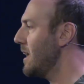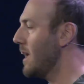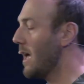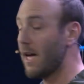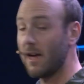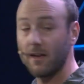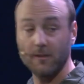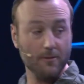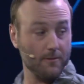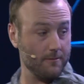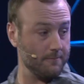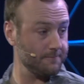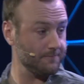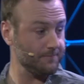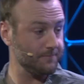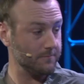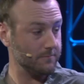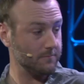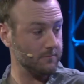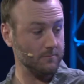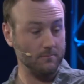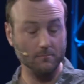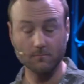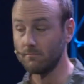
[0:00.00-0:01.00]
he has
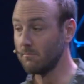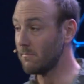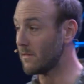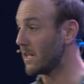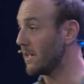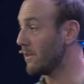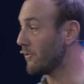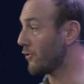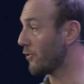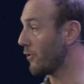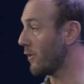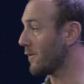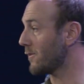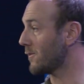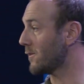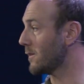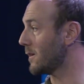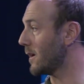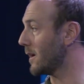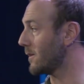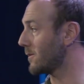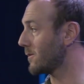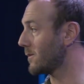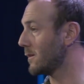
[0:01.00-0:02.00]

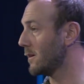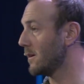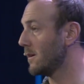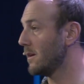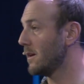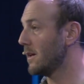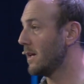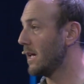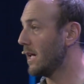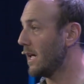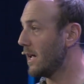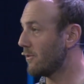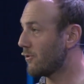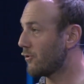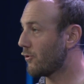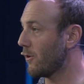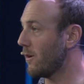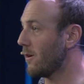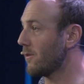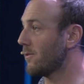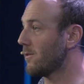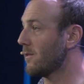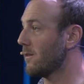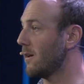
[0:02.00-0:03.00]
entrusted us,
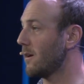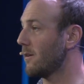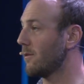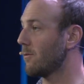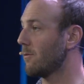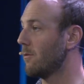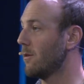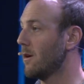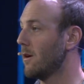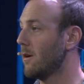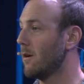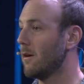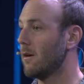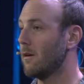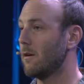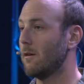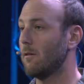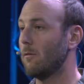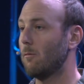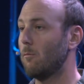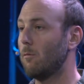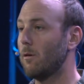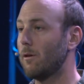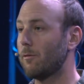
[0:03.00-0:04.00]
entrusted us
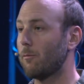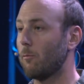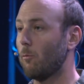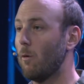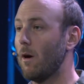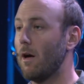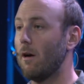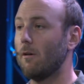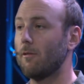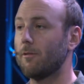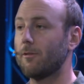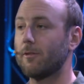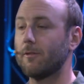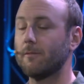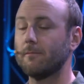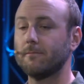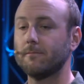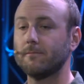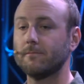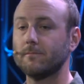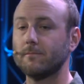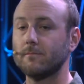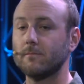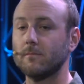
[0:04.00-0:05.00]
with wealth.
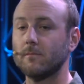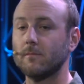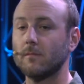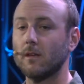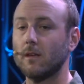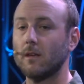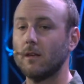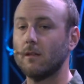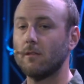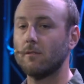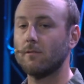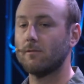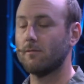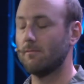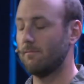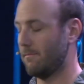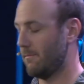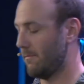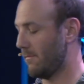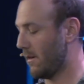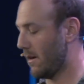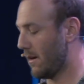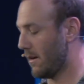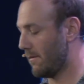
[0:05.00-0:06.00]

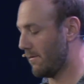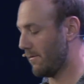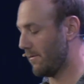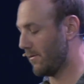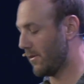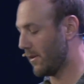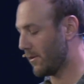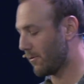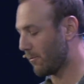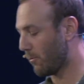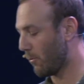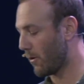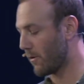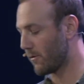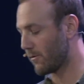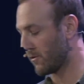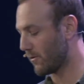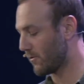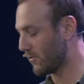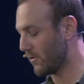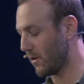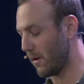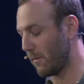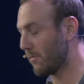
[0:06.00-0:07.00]
Uh, this word
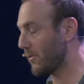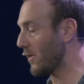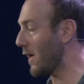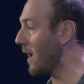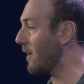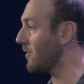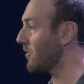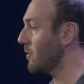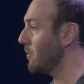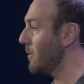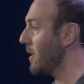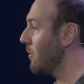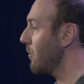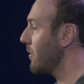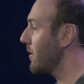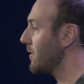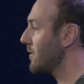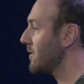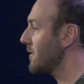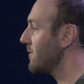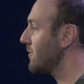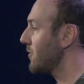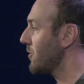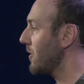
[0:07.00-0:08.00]
just jumps out to me. What
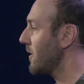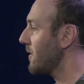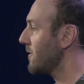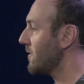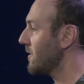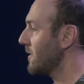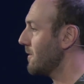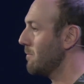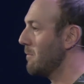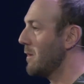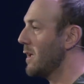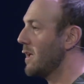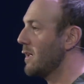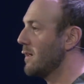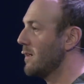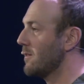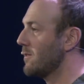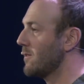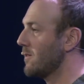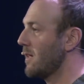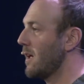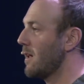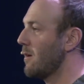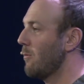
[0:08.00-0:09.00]
does entrusted mean?
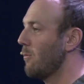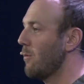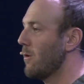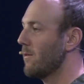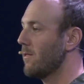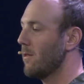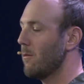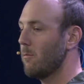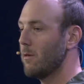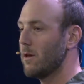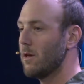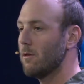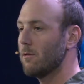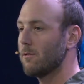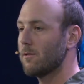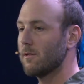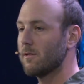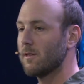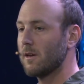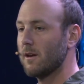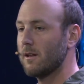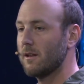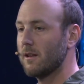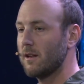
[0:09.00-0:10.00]
It's not a word that we use
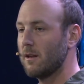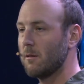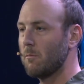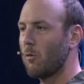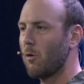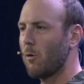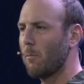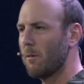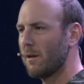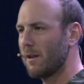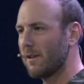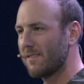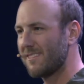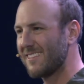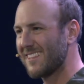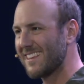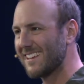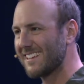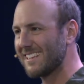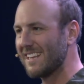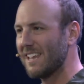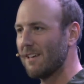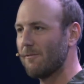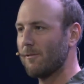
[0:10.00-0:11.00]
a ton anymore, but it's
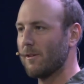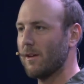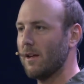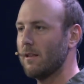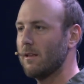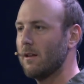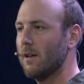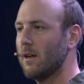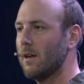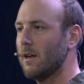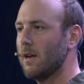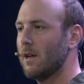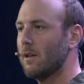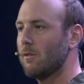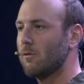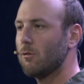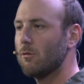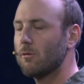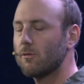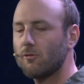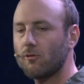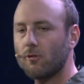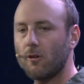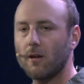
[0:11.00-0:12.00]
significant.
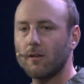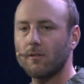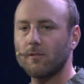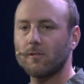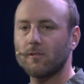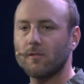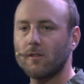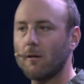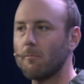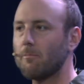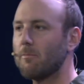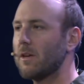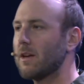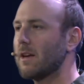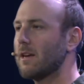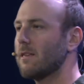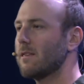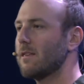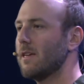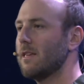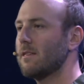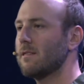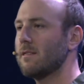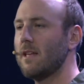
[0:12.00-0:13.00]
To entrust something
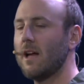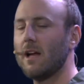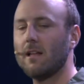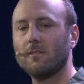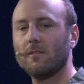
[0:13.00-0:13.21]
is, is